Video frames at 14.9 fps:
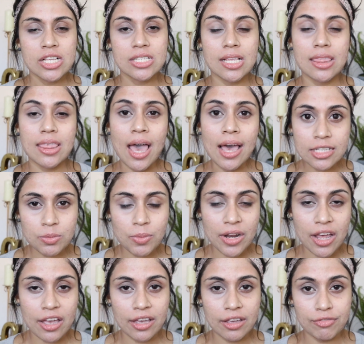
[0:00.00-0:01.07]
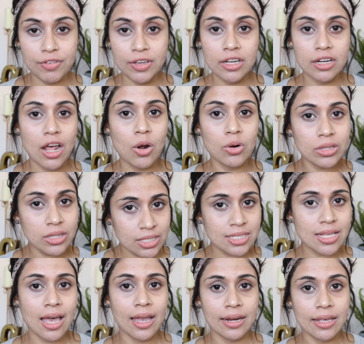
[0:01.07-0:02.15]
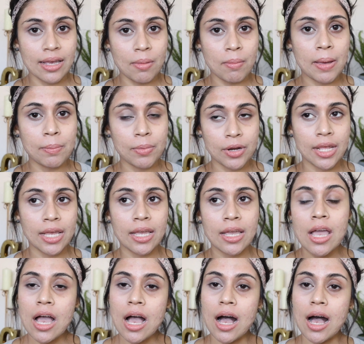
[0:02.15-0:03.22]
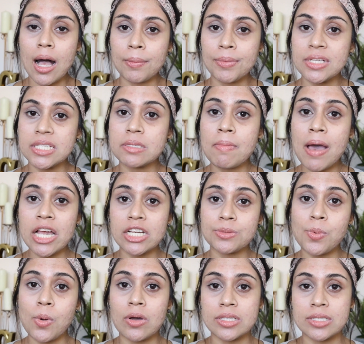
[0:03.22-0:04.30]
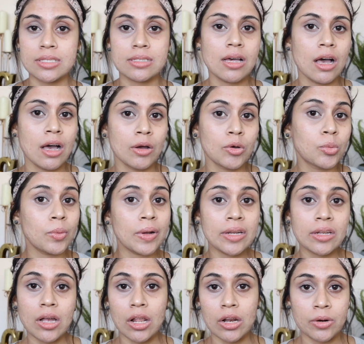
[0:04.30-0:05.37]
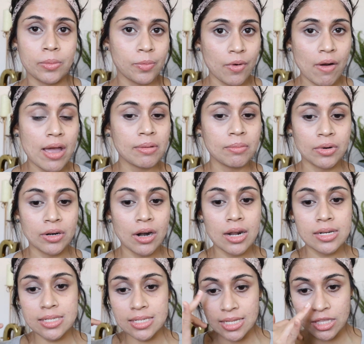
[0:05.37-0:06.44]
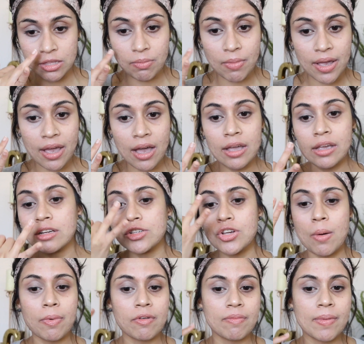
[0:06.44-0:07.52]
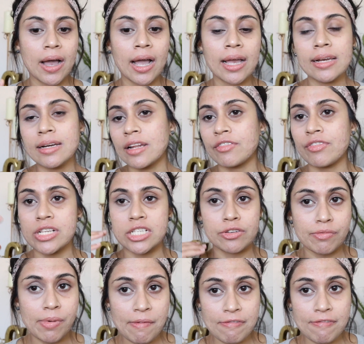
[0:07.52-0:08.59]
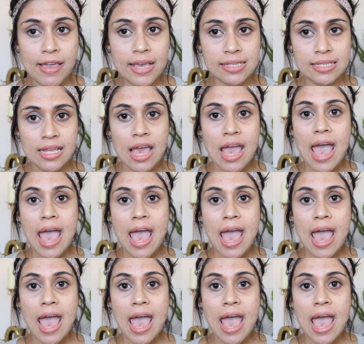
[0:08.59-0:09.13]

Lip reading: So that's when I figured out this idea by putting the Smashbox green color primer underneath my eye, on top of my eyelid and rest of my face,